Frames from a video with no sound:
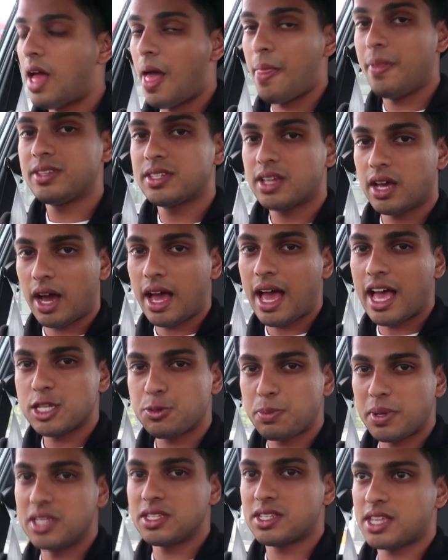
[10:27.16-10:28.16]
And this car
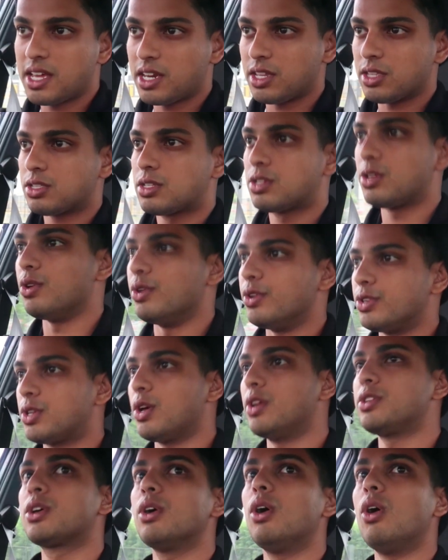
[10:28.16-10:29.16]
has been skidded too,
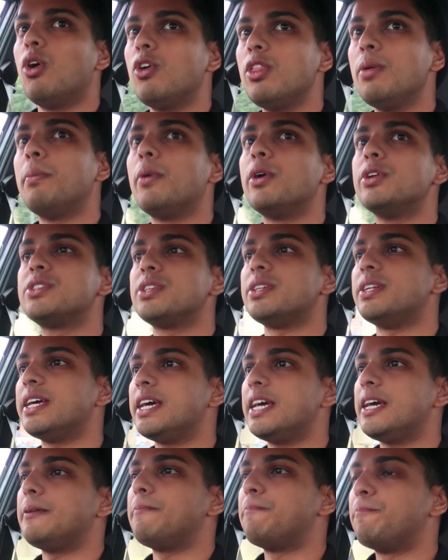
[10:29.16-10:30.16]
so it's got all the mods I
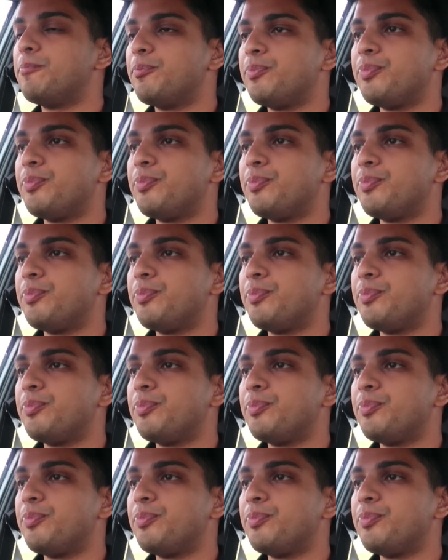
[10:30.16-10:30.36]
need.